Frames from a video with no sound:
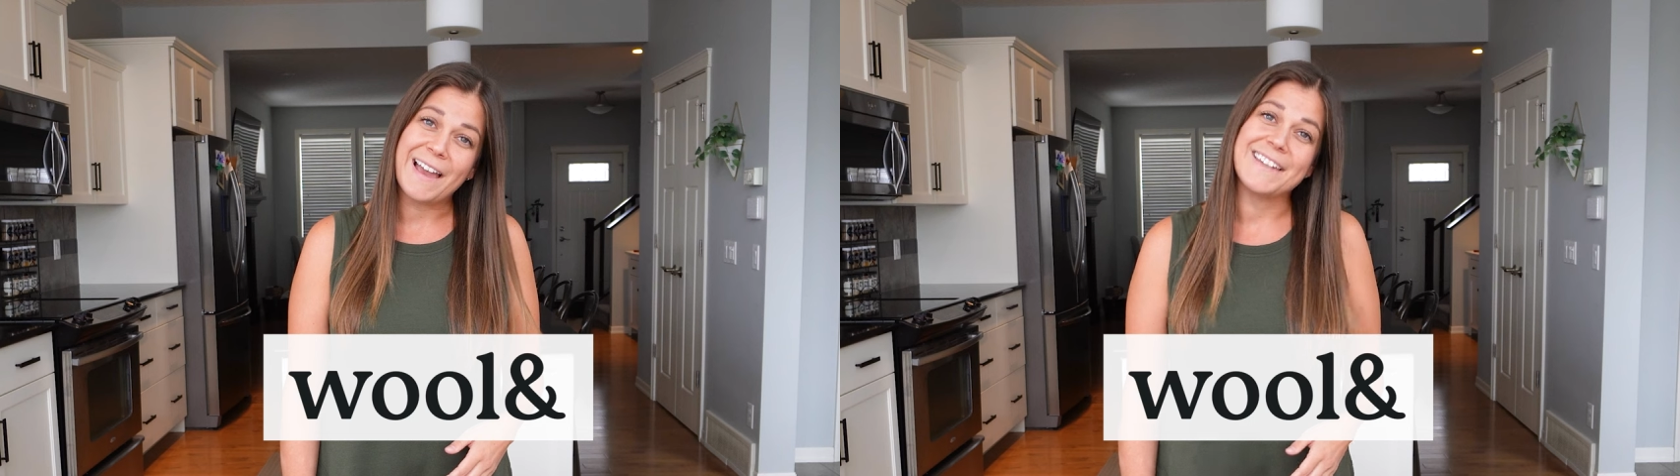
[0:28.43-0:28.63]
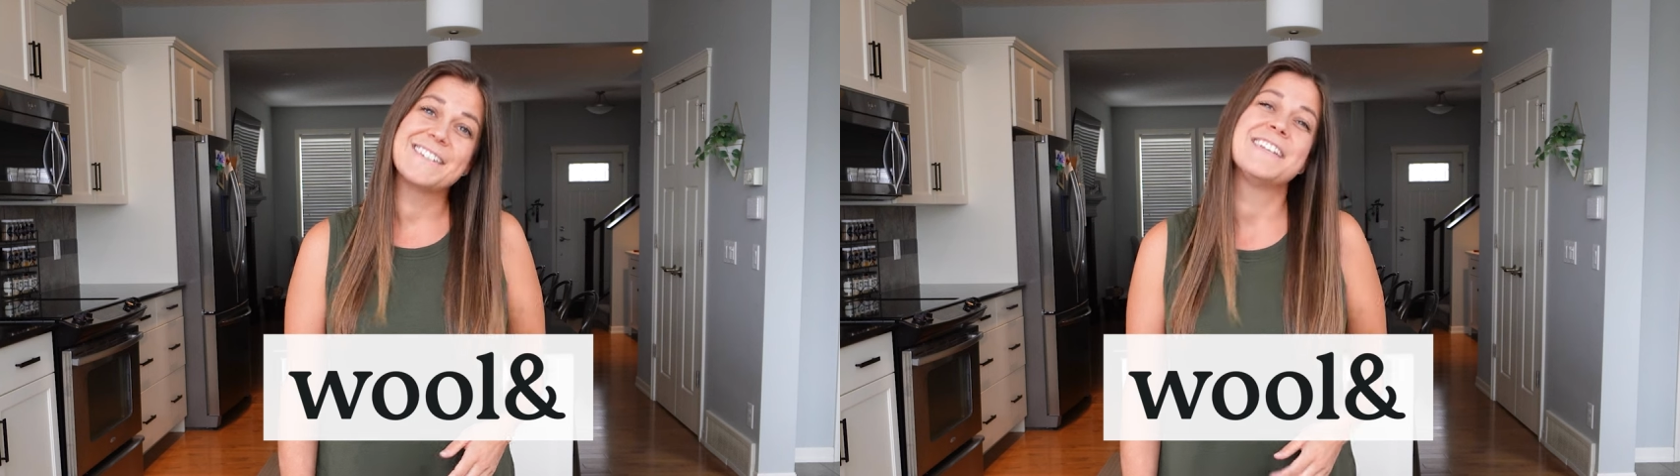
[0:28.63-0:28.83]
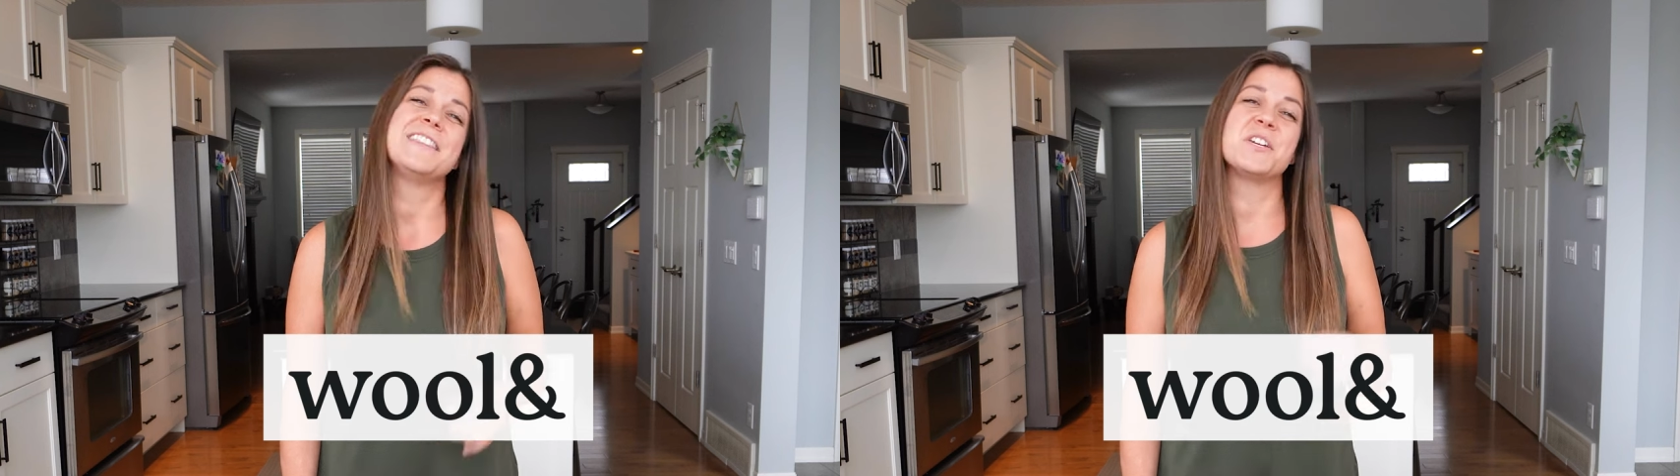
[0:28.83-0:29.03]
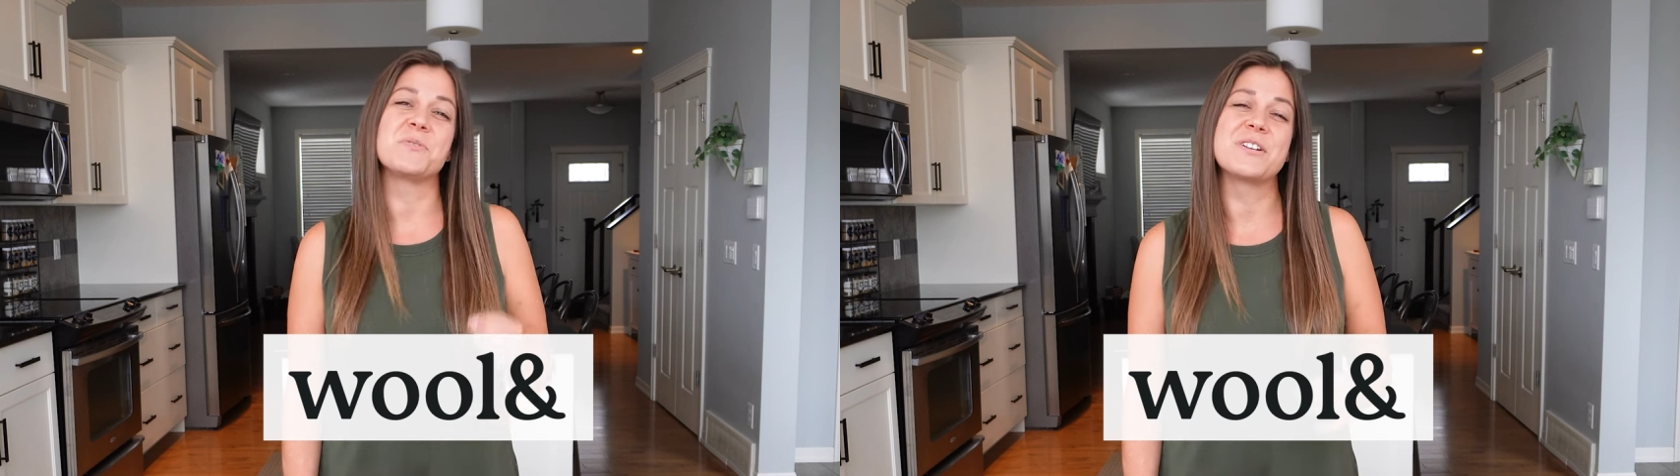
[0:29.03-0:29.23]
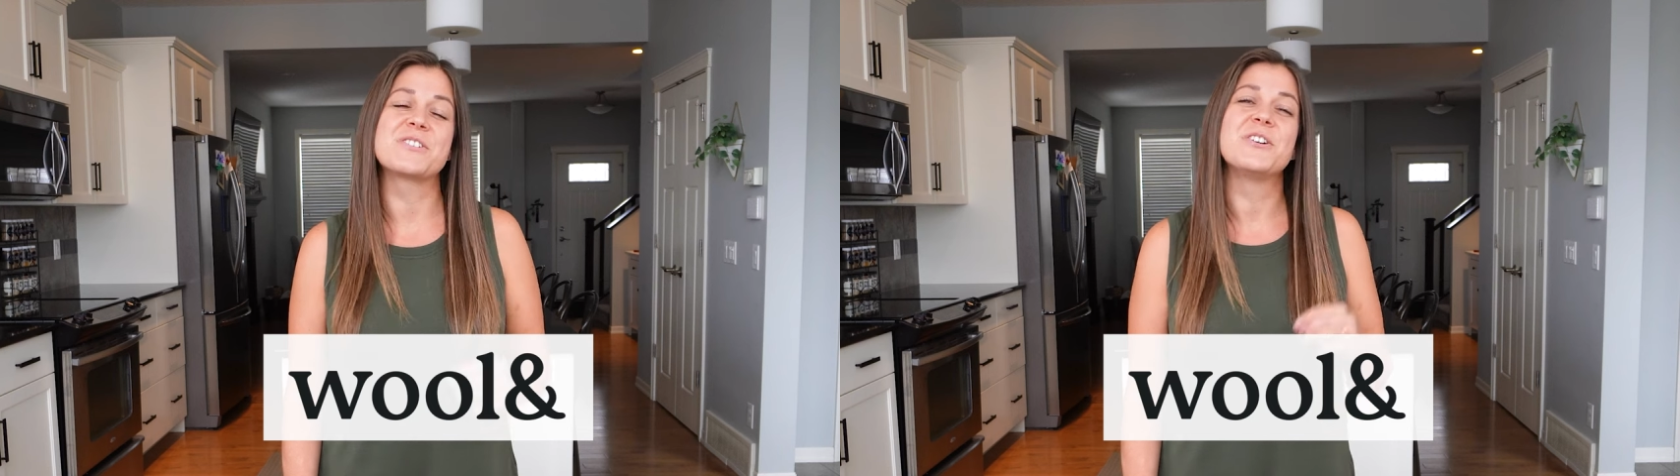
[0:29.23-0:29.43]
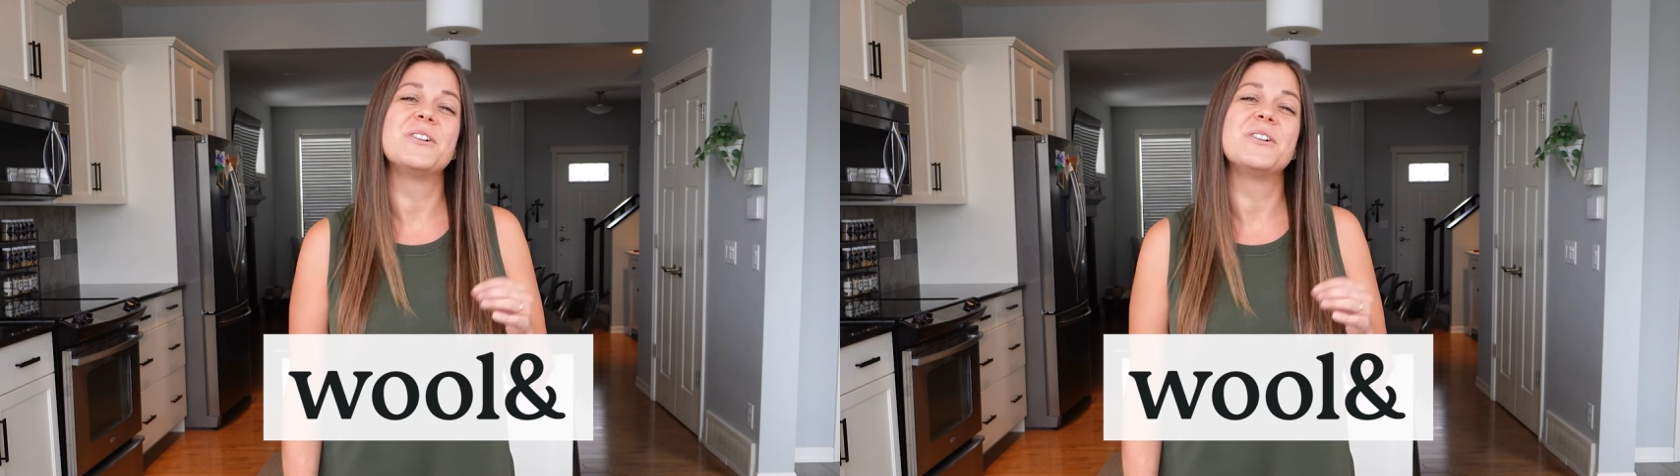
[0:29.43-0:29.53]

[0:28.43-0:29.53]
and, the original